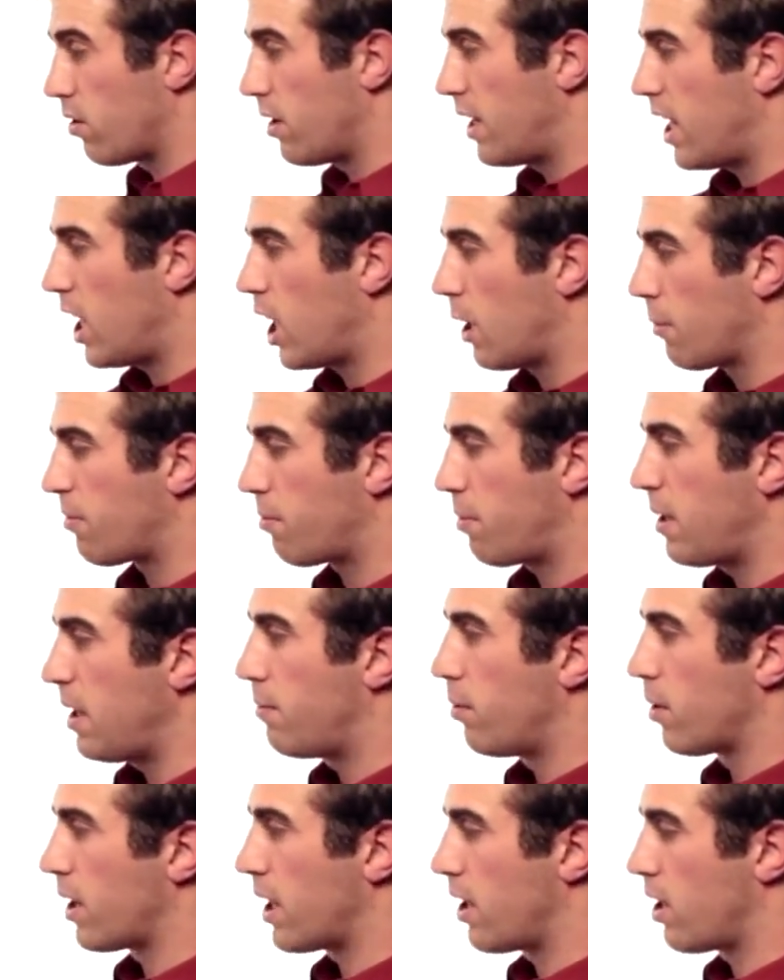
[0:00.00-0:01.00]
It helps
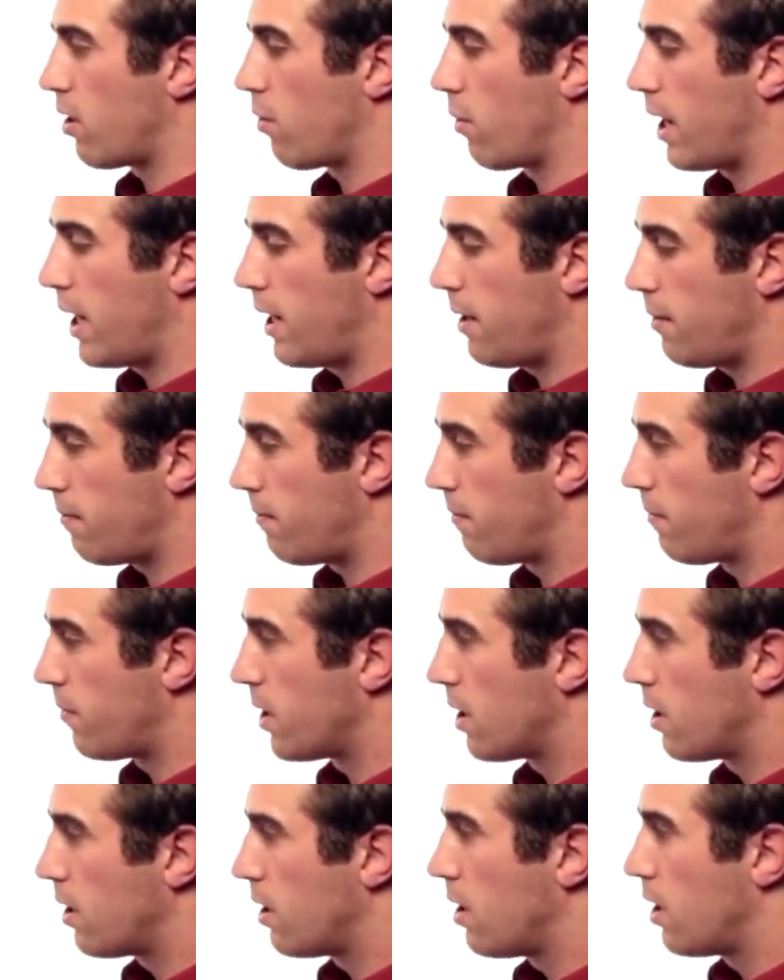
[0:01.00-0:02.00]
people get underway.
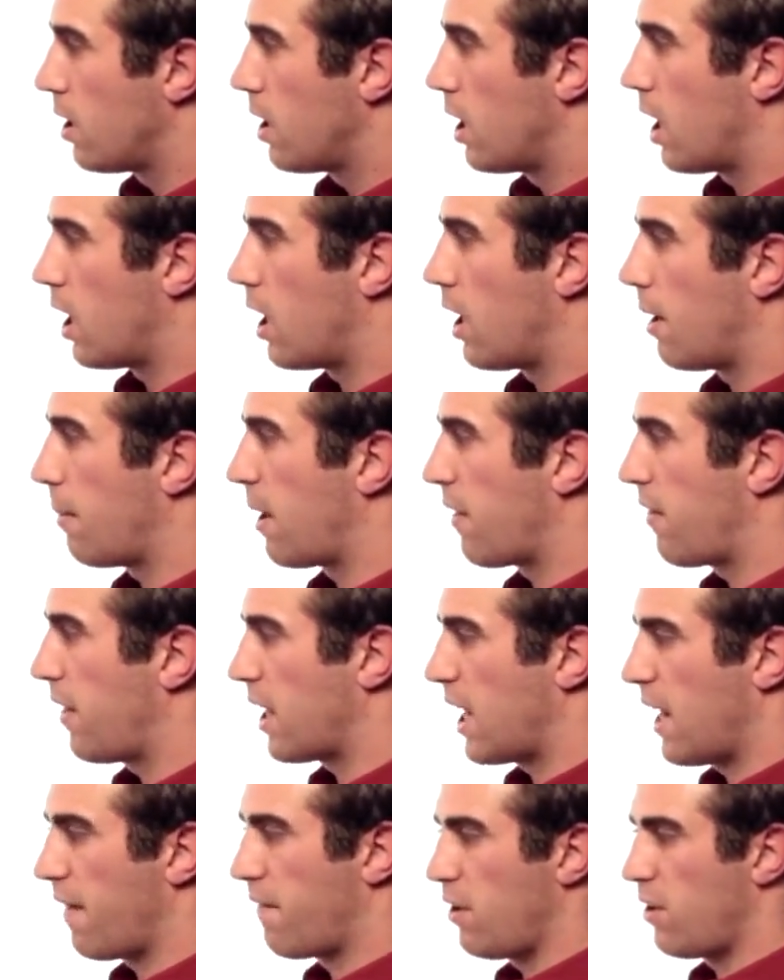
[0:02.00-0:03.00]
I
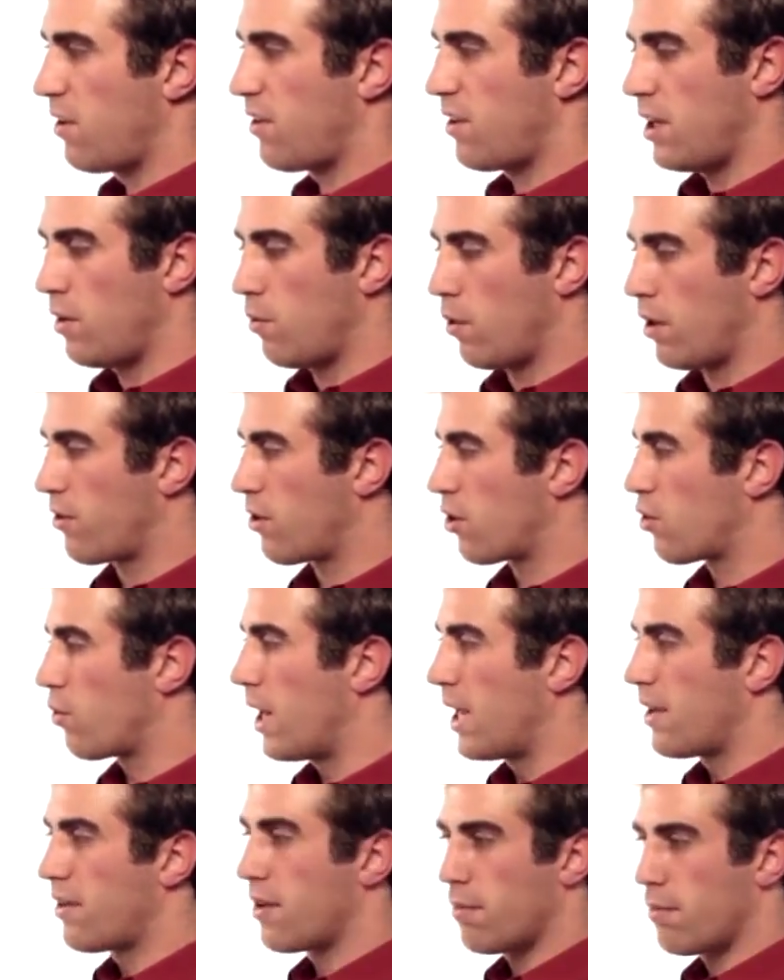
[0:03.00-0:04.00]
think after you see it once or
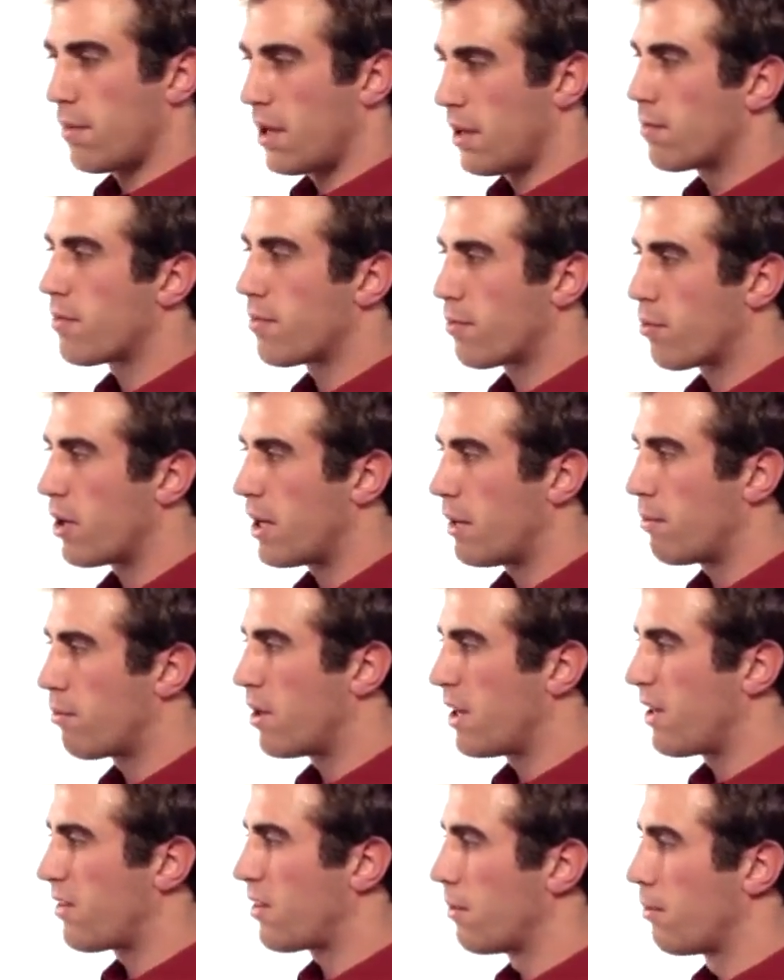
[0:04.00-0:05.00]
twice, it's
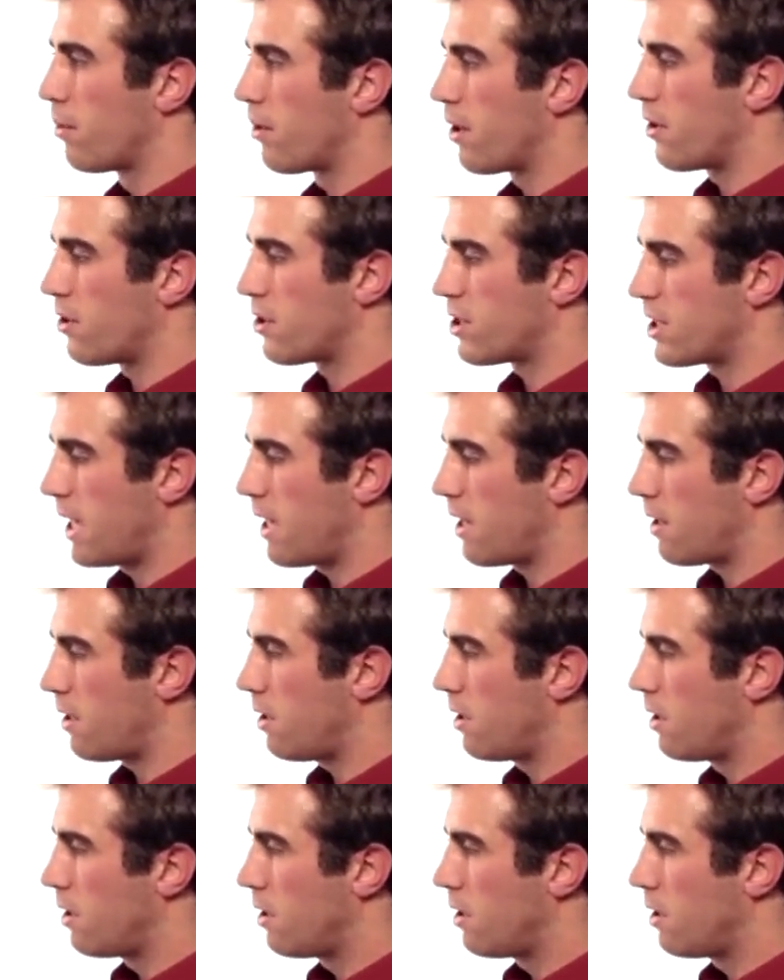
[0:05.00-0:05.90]
pretty simple to understand.